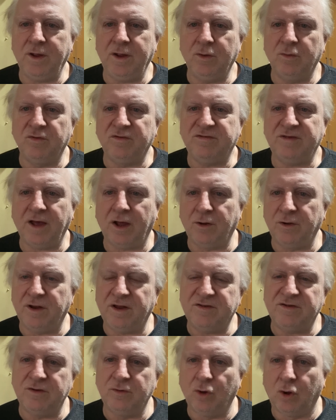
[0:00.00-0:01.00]
He'll sell it
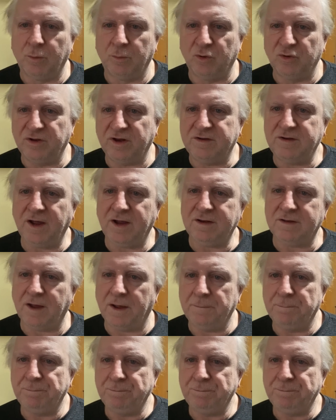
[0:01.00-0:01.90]
as a normal detector.